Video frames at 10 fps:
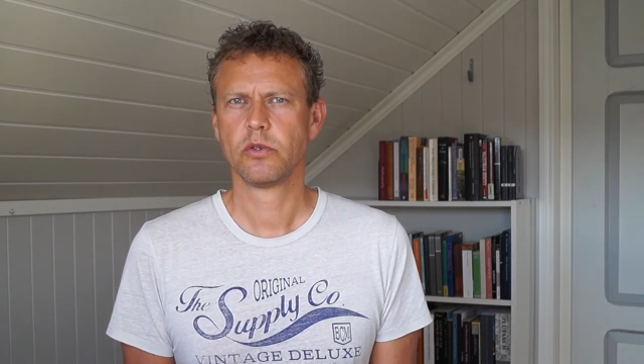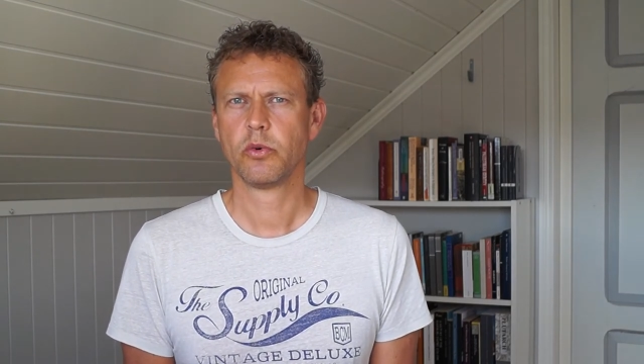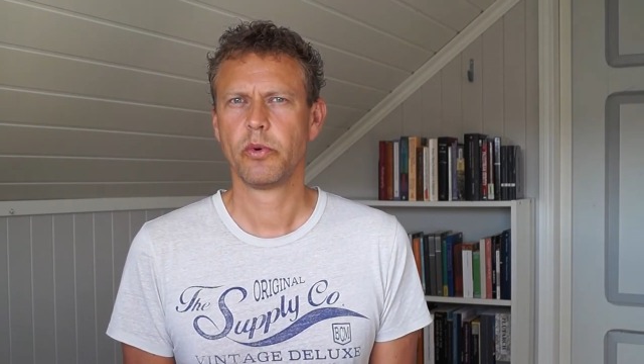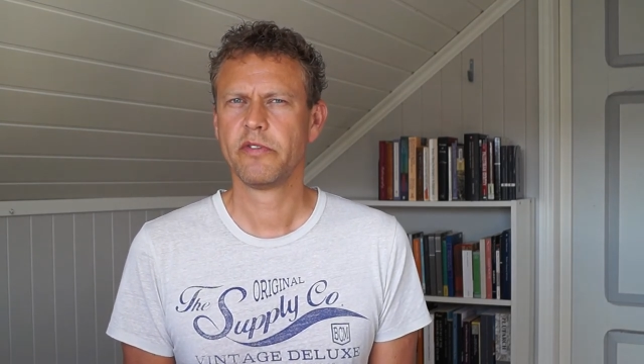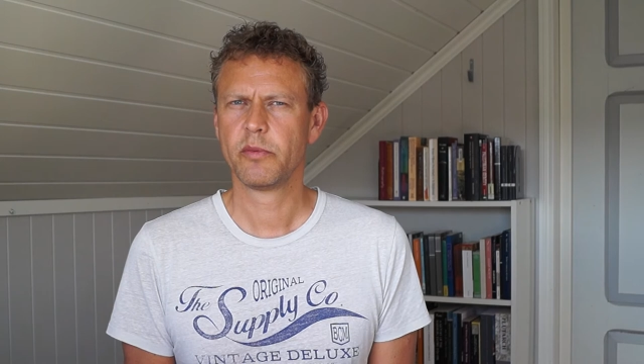
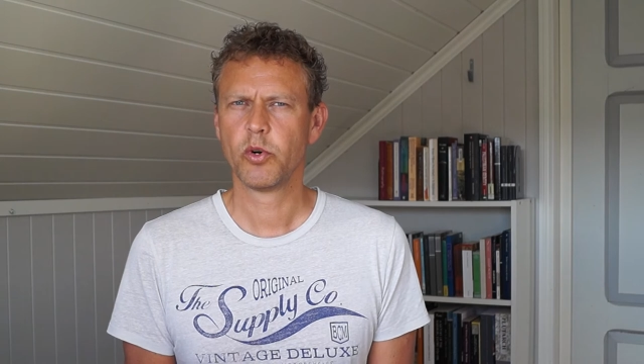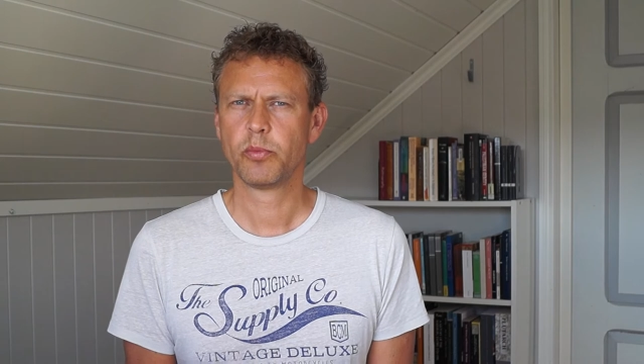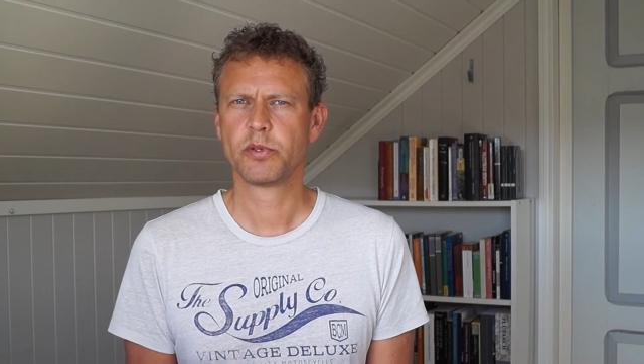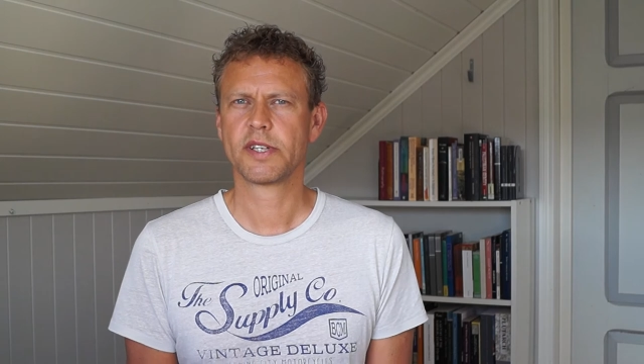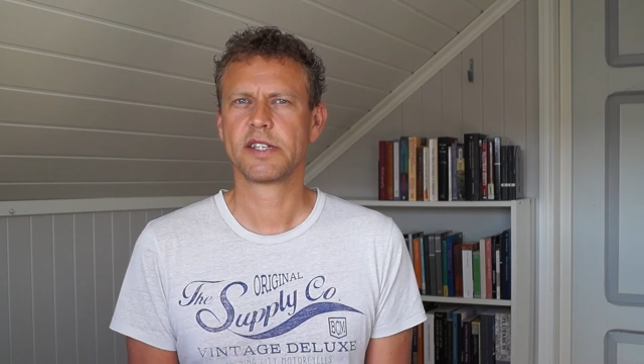or even more
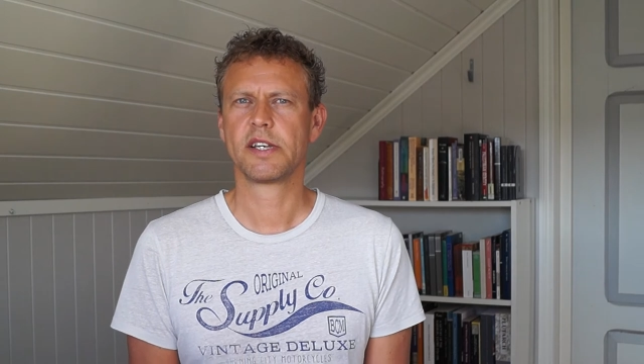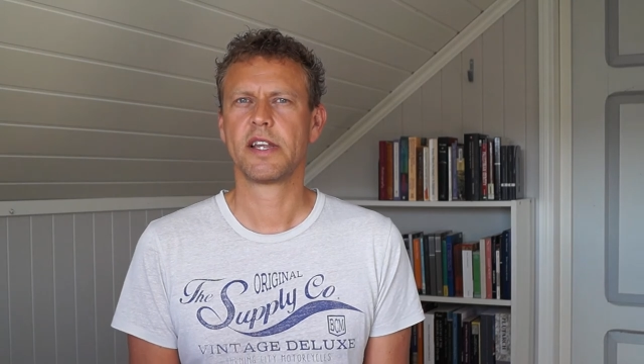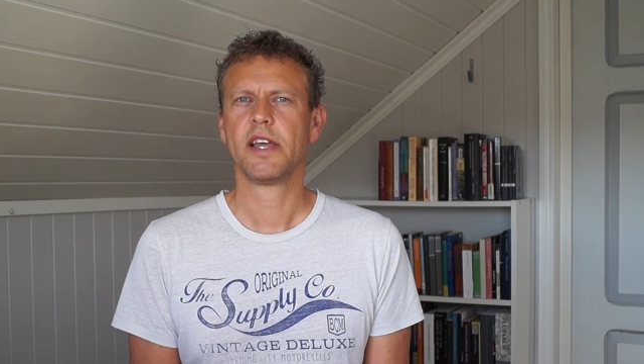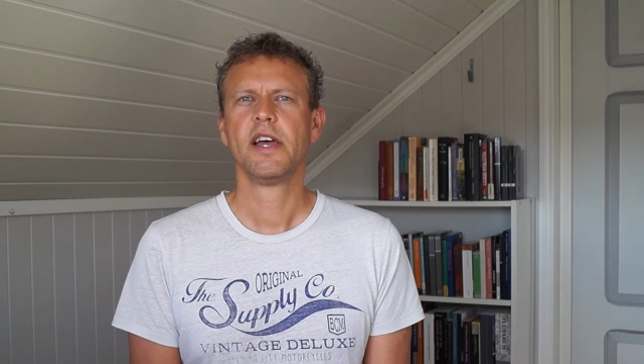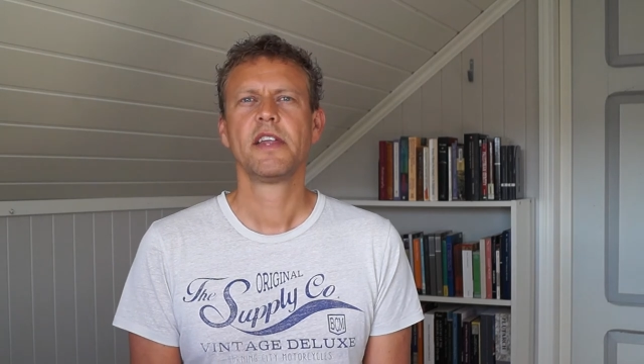
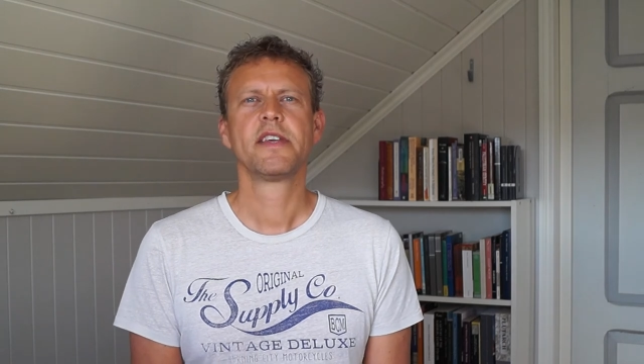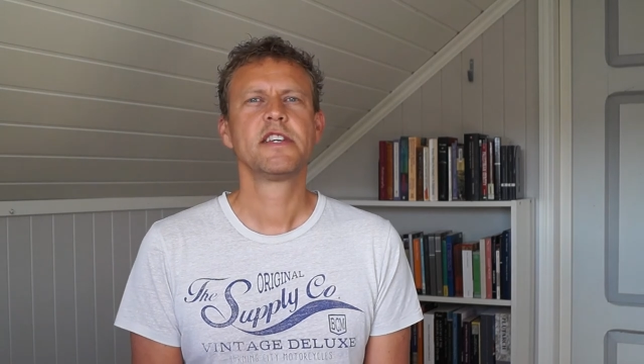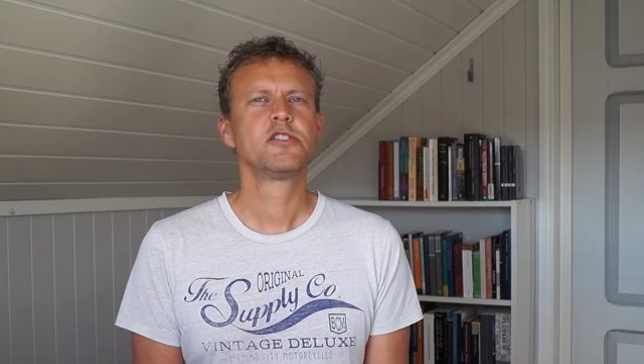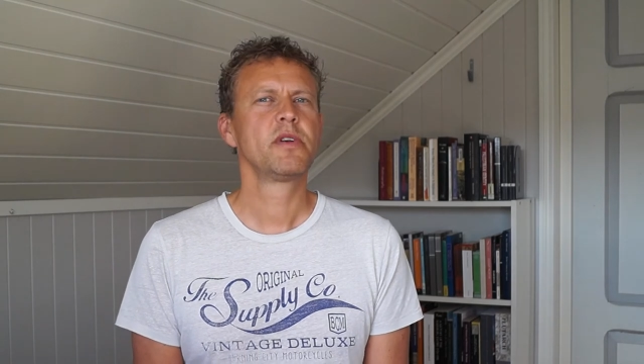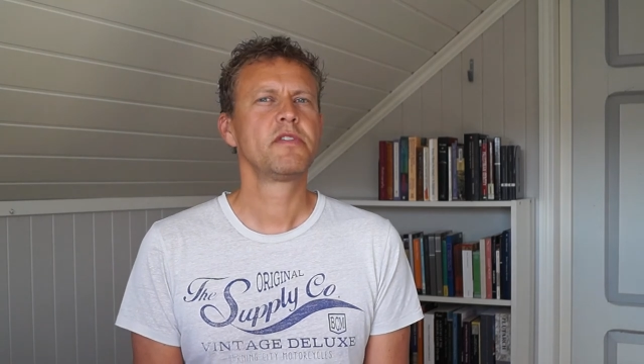precisely, the
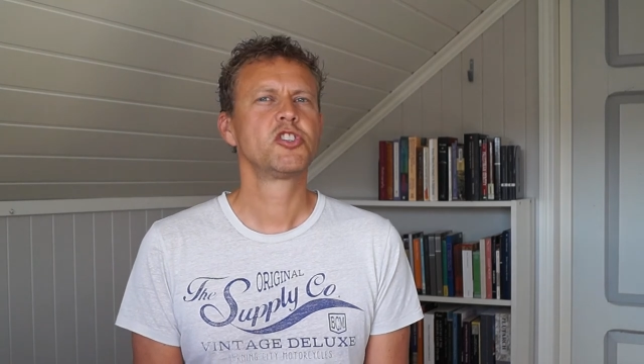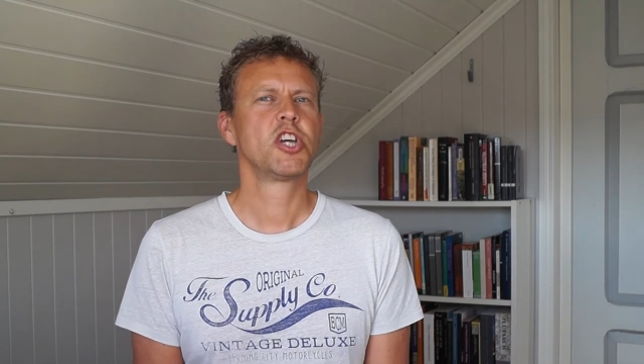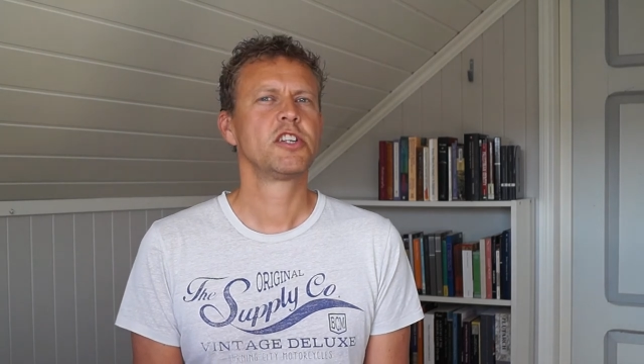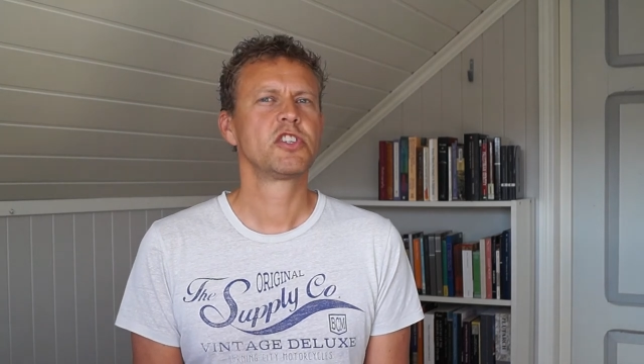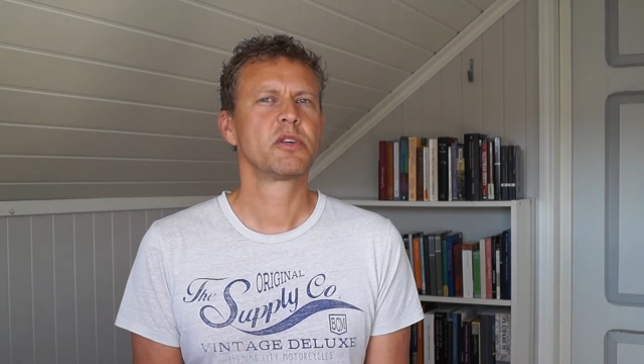history of the
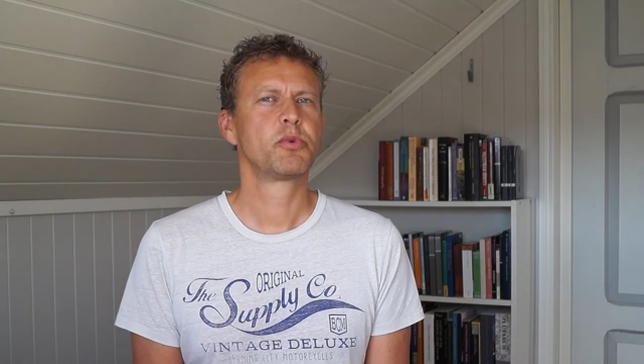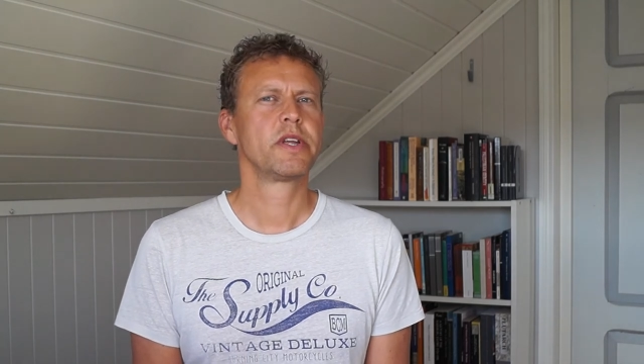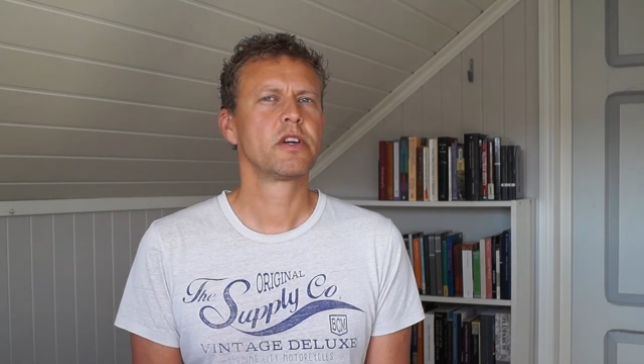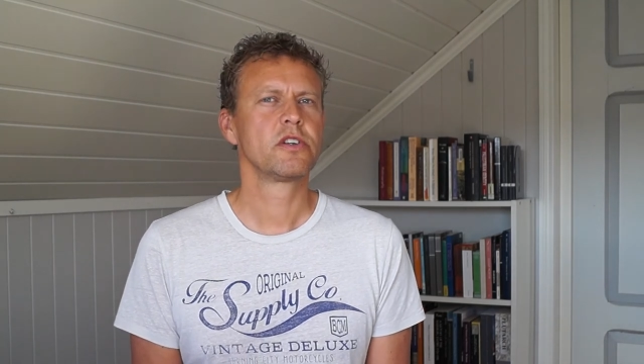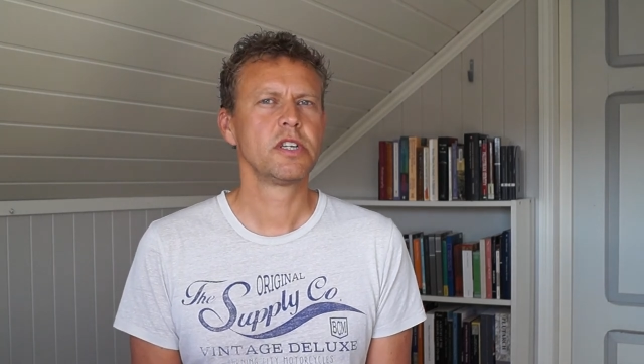changing
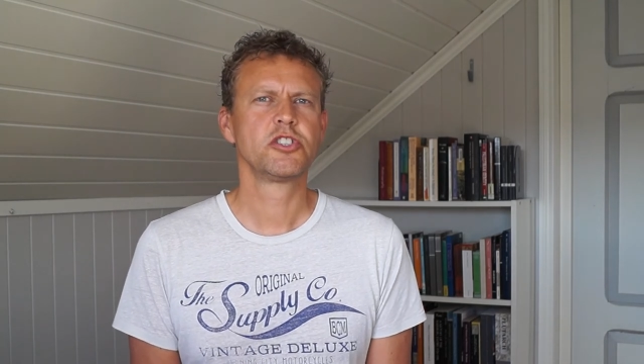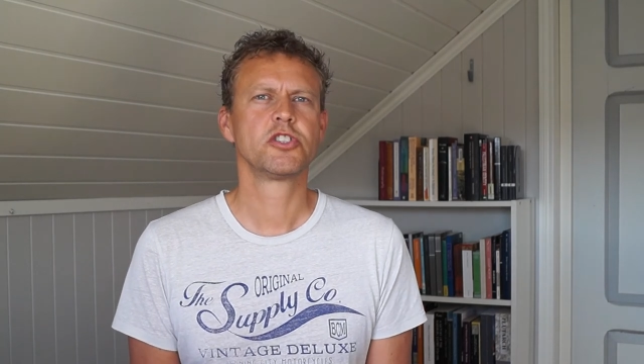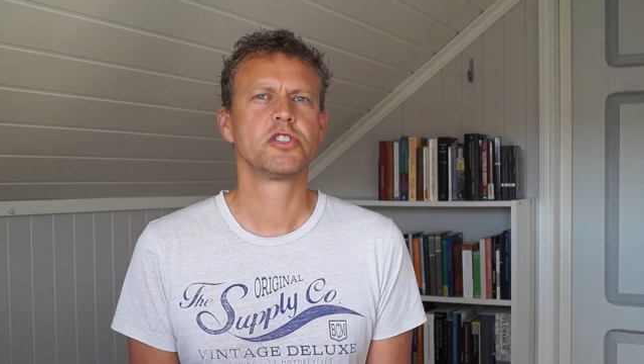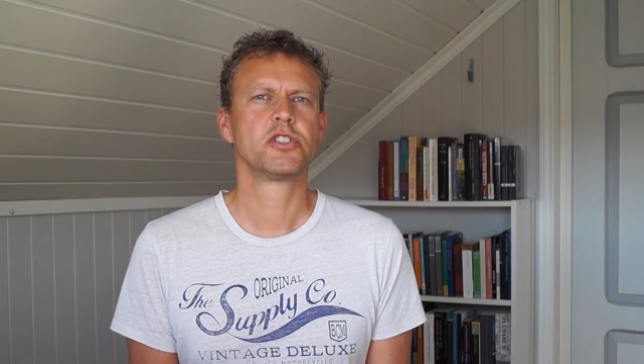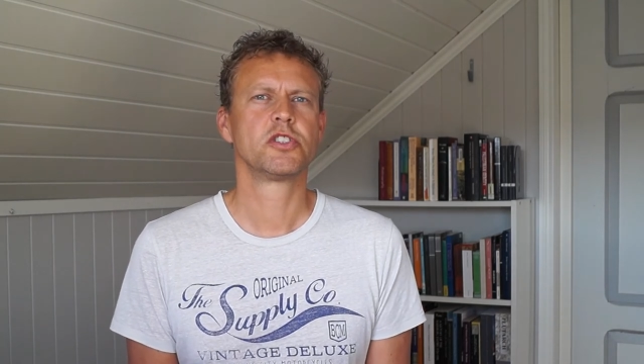
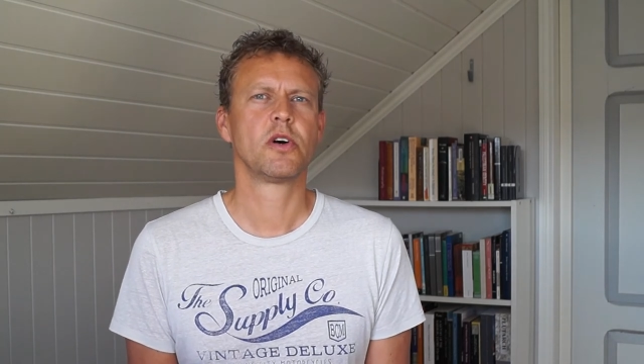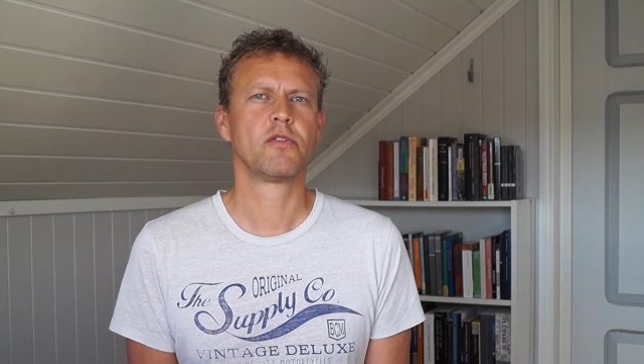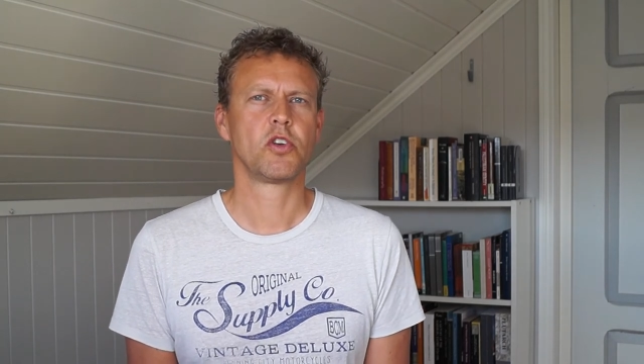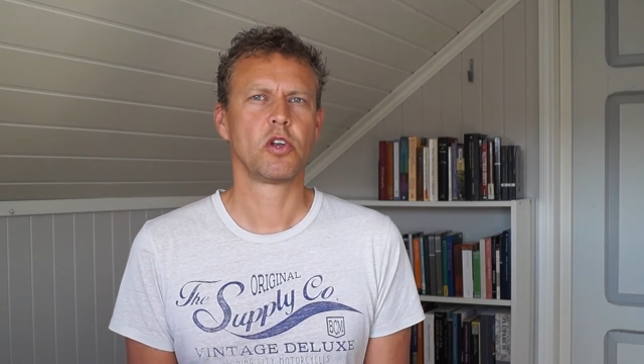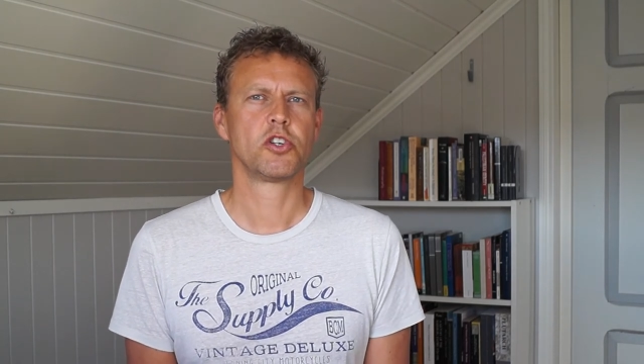preconditions
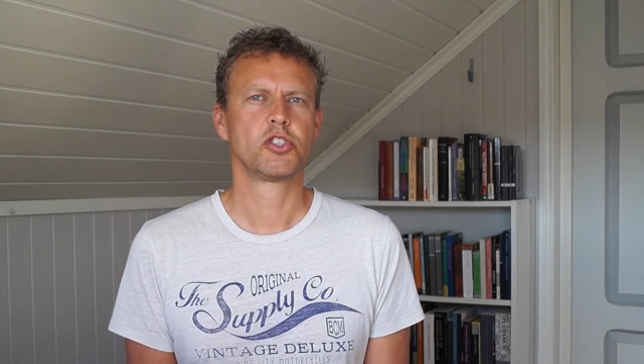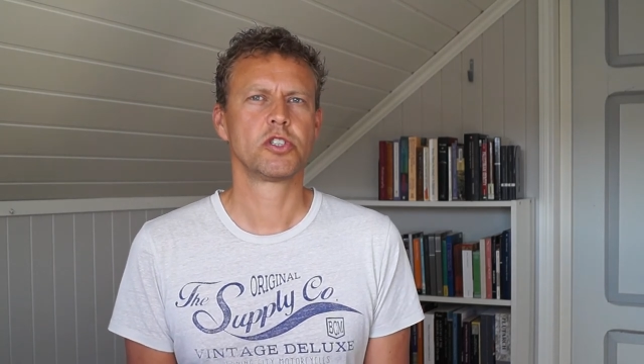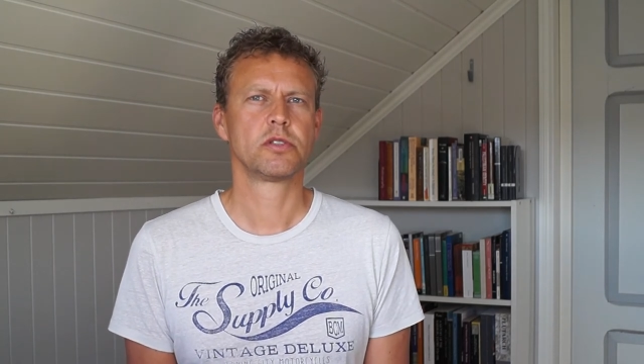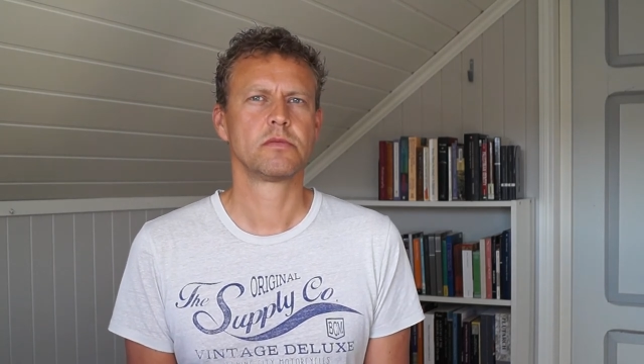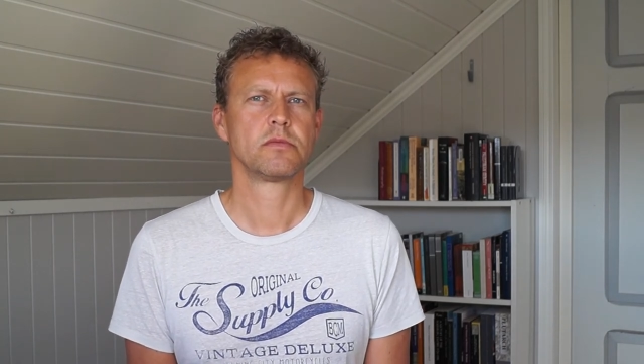of knowledge.